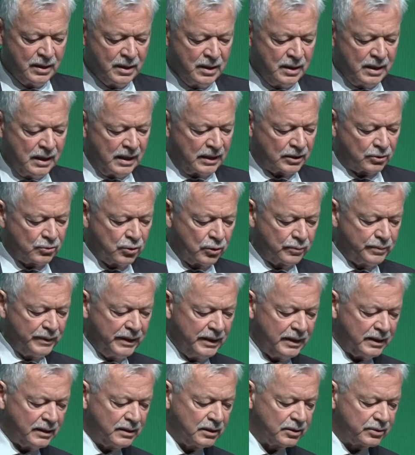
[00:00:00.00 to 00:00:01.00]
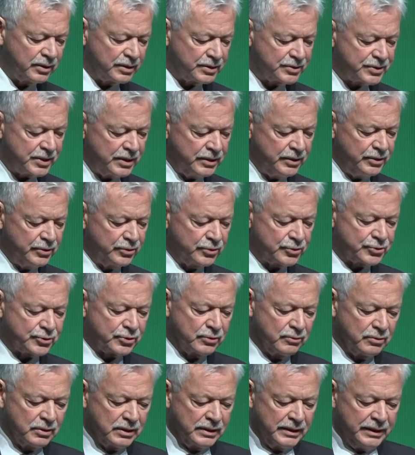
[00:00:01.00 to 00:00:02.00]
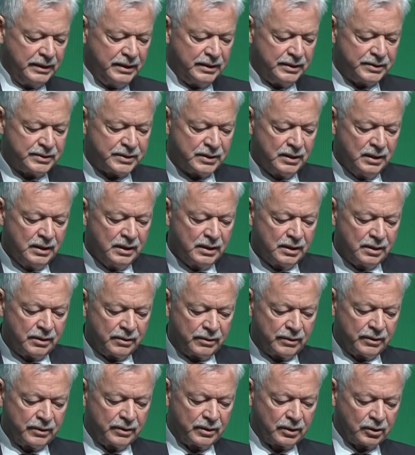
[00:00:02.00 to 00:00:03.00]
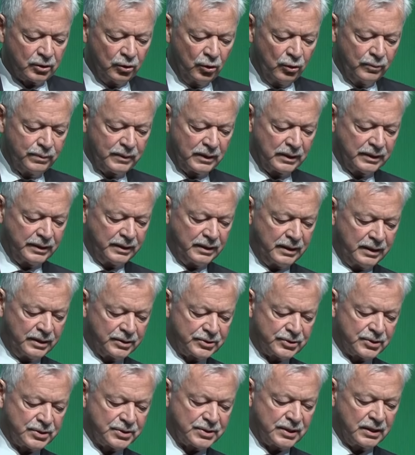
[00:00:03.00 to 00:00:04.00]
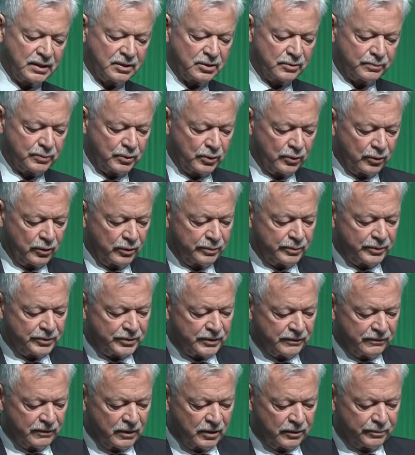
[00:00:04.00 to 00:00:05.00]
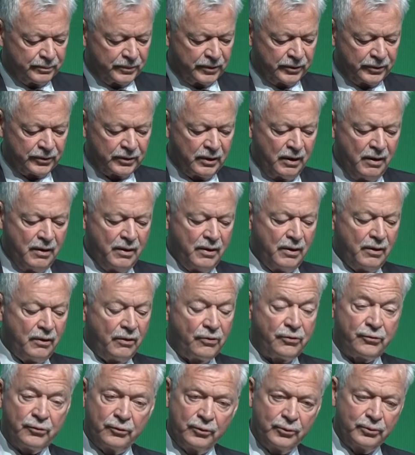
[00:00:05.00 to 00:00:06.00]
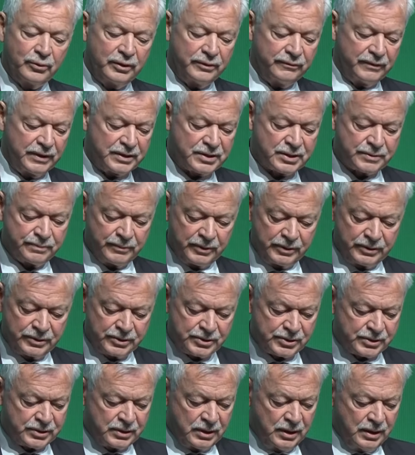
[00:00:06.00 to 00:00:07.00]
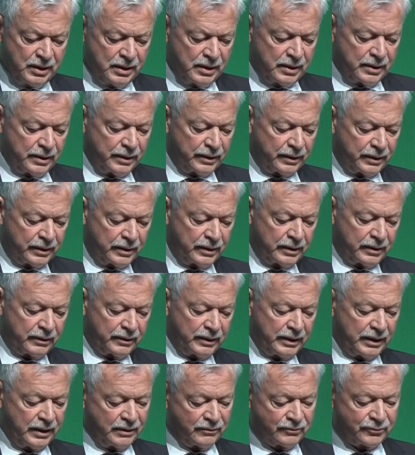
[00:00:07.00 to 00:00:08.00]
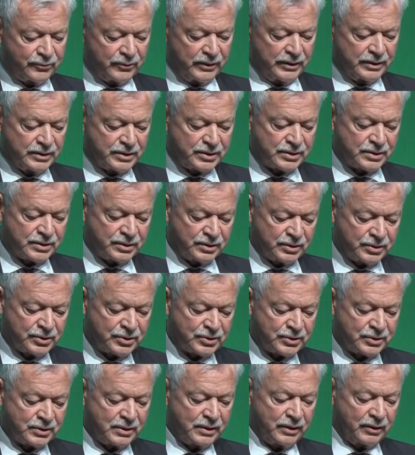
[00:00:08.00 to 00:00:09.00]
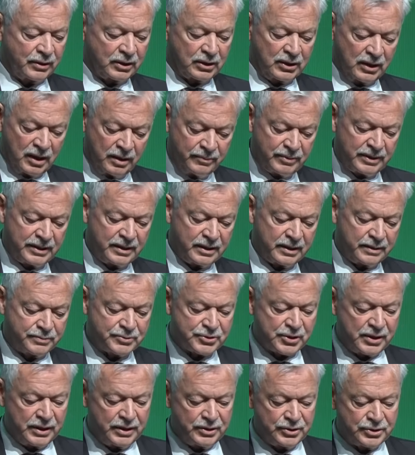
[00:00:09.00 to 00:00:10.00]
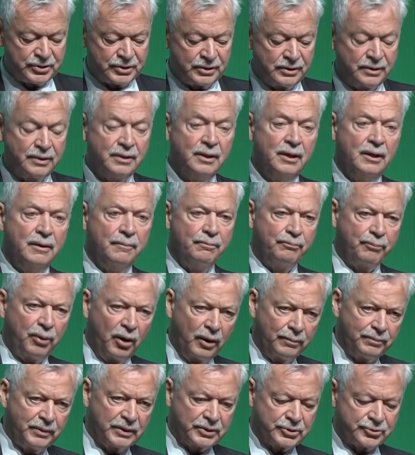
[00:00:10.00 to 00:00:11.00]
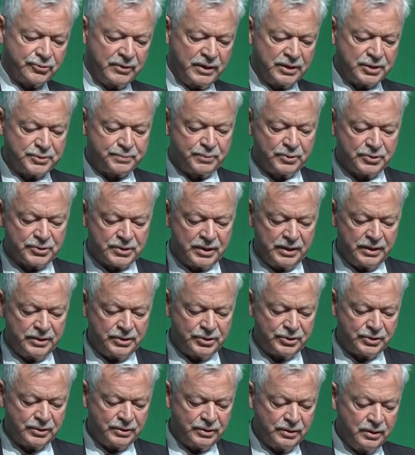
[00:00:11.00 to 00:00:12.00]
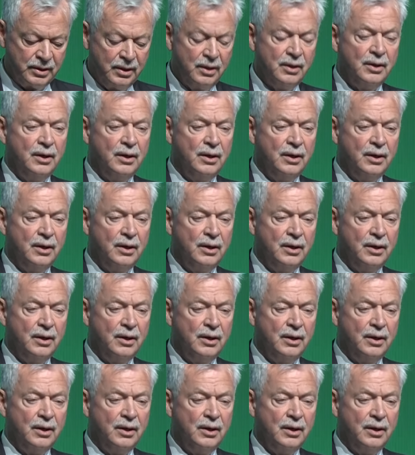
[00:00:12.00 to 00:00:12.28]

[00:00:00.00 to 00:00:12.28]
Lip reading: And Copenhagen continues to lead globally in sustainable urban development through investments in, for instance, climate adaptation, public transportation.